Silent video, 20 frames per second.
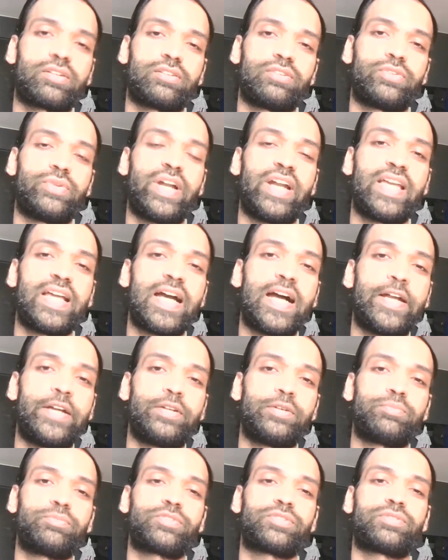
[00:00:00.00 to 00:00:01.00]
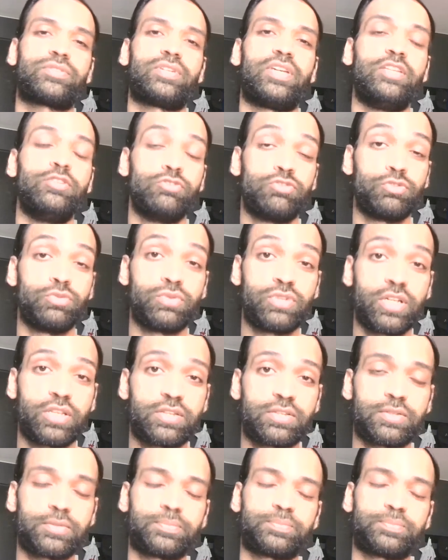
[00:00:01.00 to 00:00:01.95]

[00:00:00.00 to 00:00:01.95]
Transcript: trading items in Surat,